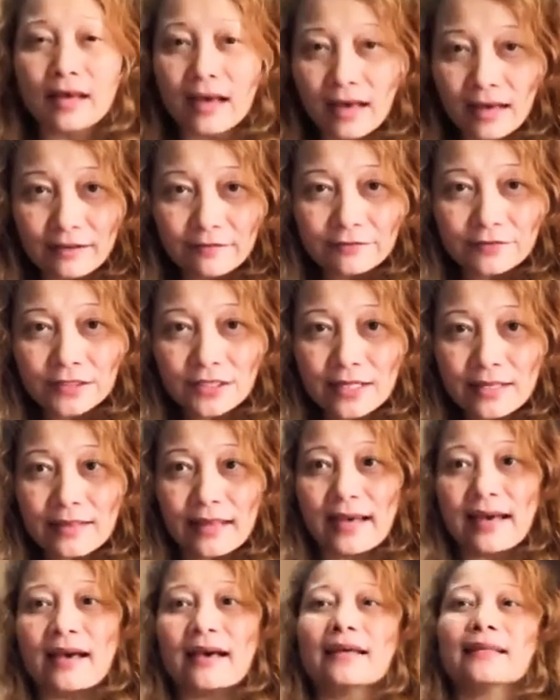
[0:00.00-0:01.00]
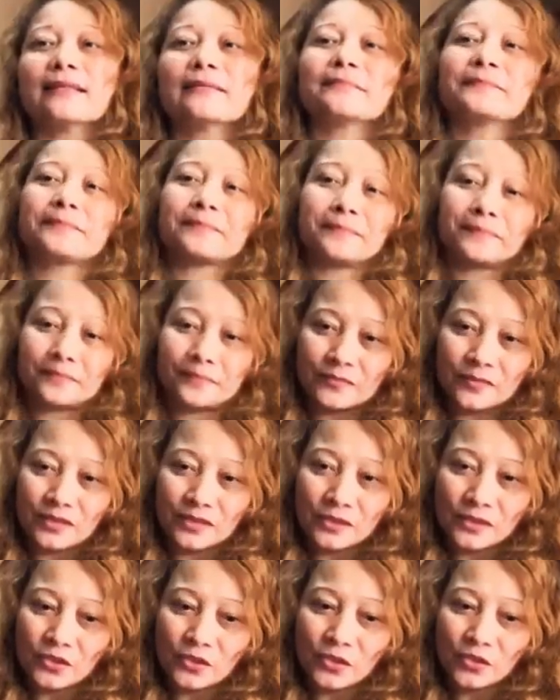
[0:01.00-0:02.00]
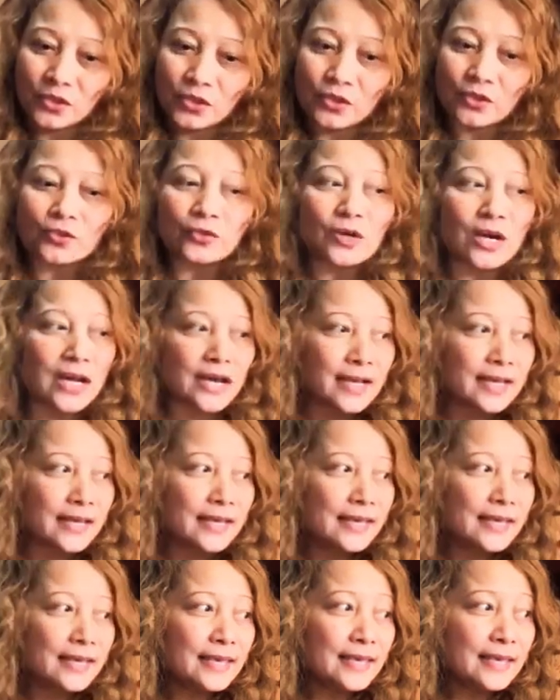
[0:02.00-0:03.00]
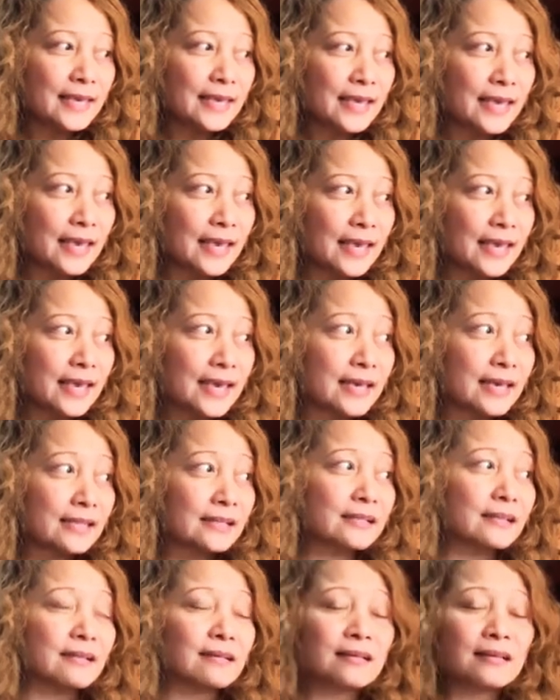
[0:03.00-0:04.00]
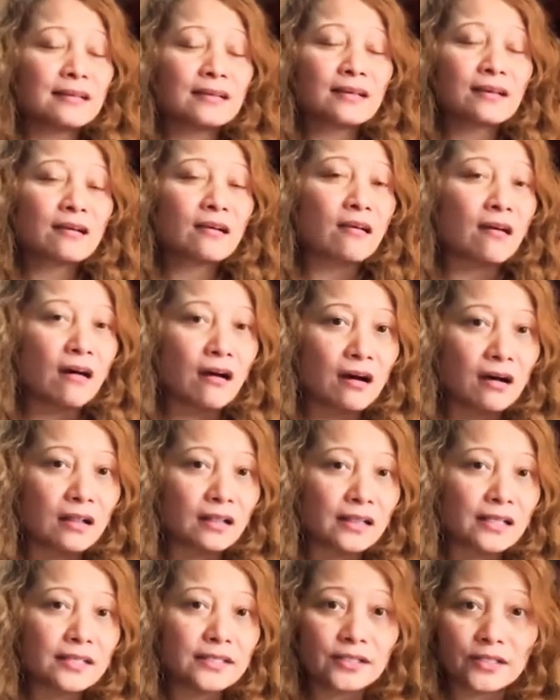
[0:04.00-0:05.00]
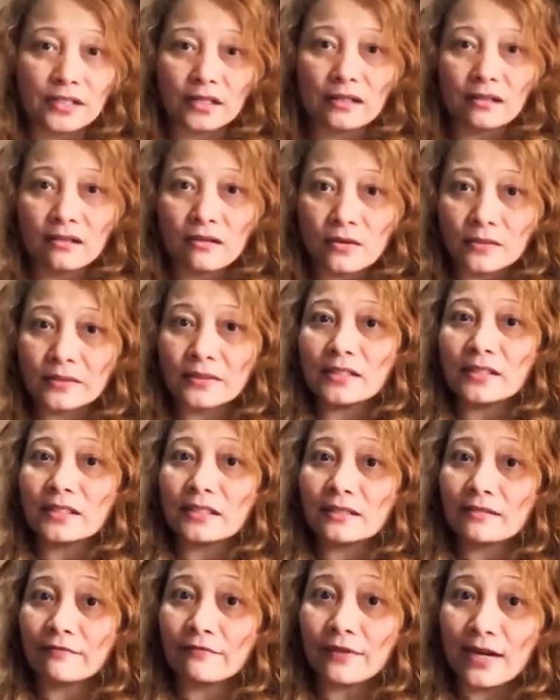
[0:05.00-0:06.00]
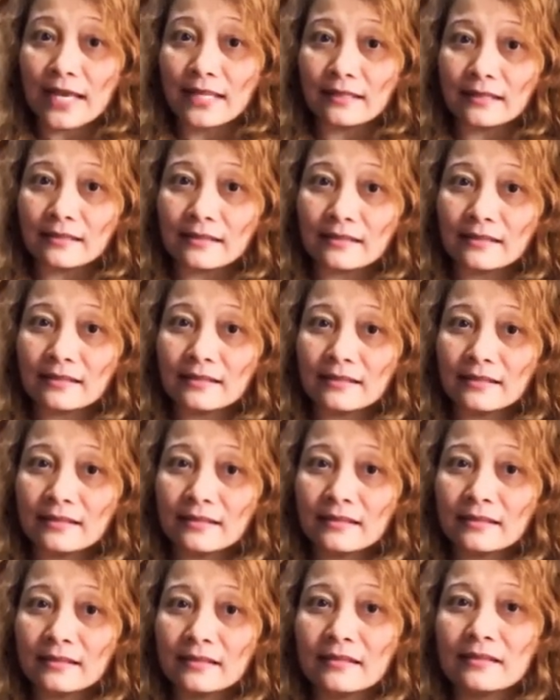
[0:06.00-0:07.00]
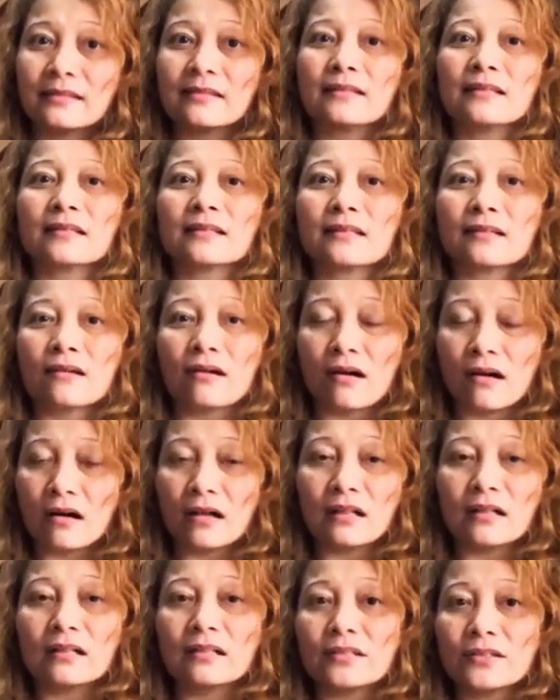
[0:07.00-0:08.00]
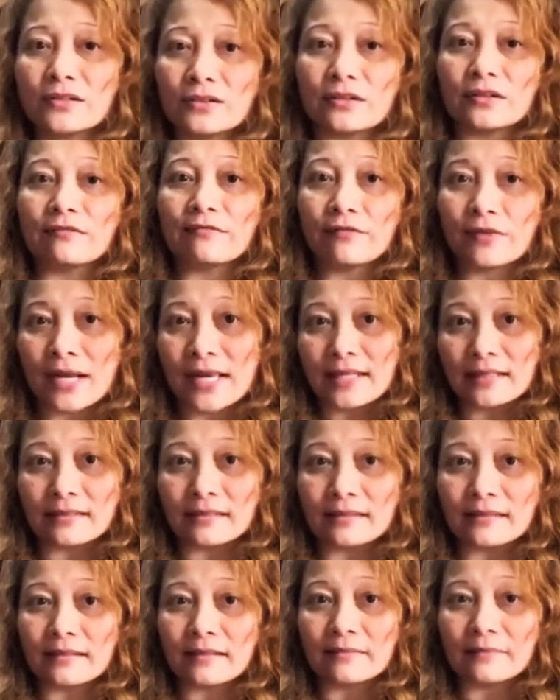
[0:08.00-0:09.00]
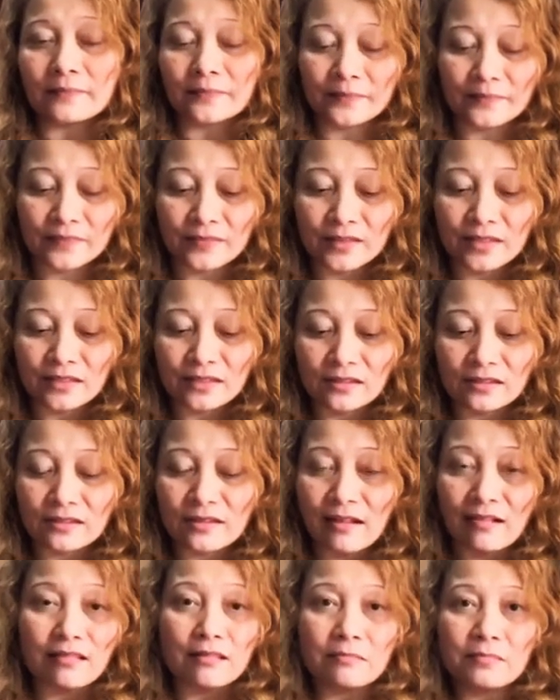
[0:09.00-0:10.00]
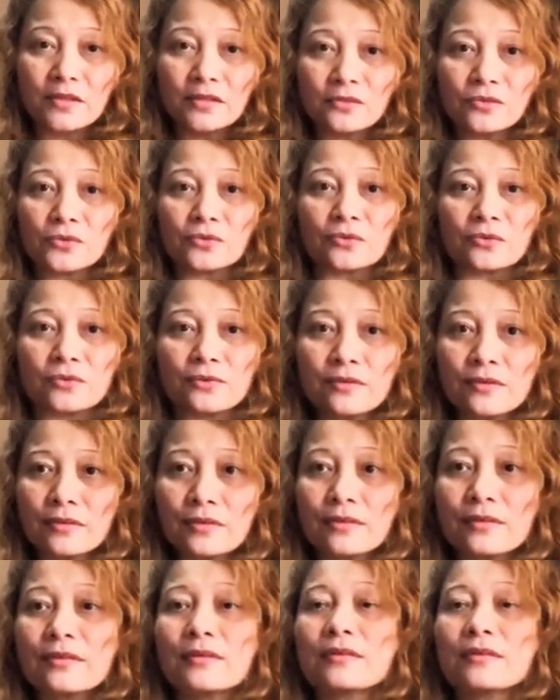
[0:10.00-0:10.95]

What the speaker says: After that, try and call your closest friend. Call your friend. Tell them the truth